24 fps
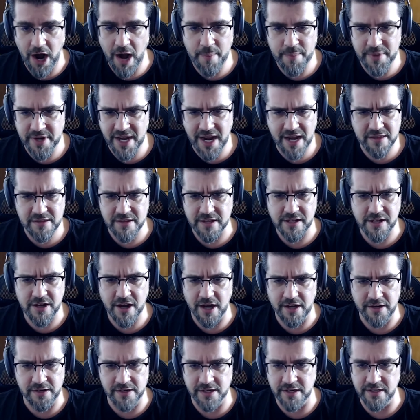Omni, I think,
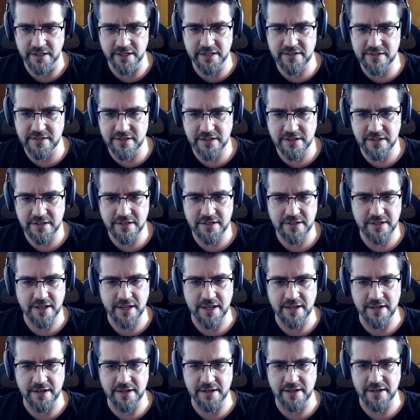got delisted,
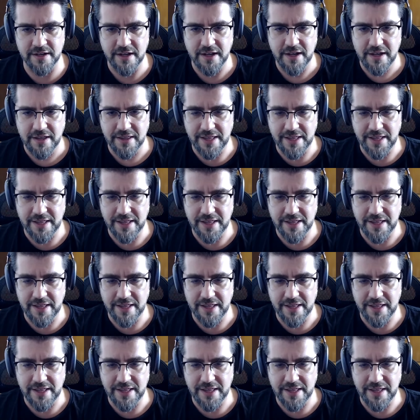and